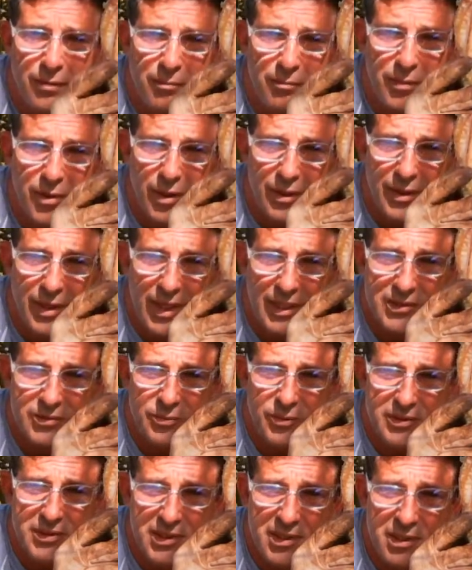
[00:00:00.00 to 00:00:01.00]
But that's
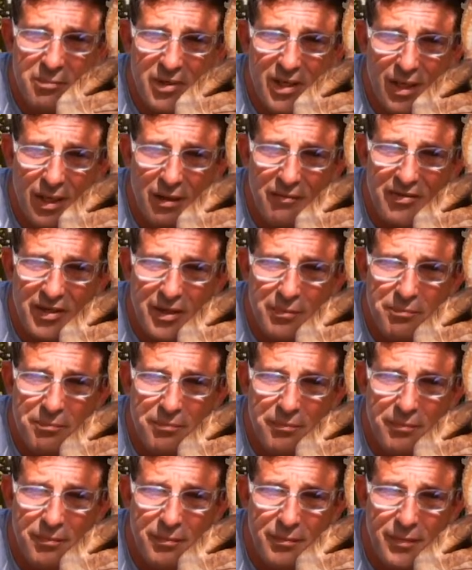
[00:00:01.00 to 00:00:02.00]
what's in the middle of it.
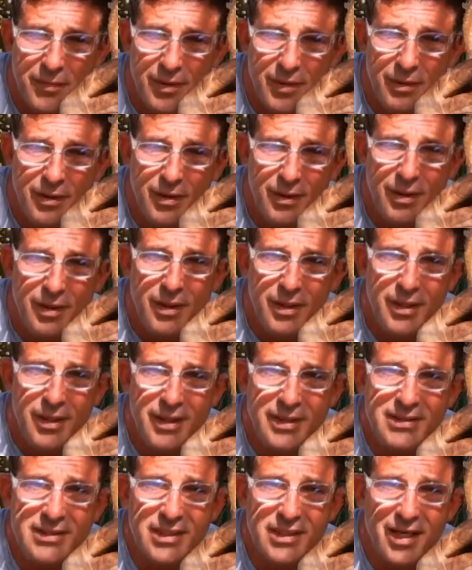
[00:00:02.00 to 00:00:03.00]

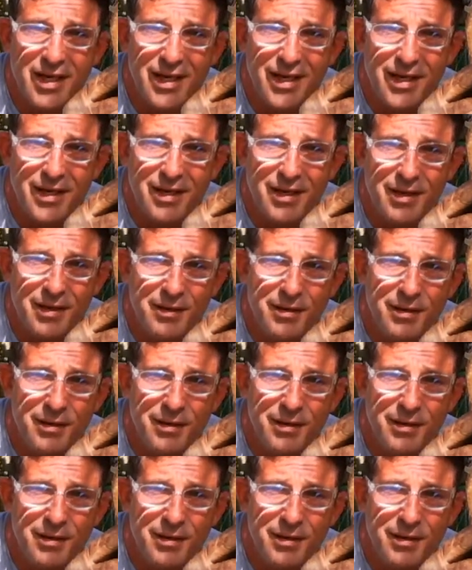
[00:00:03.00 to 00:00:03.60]
It's like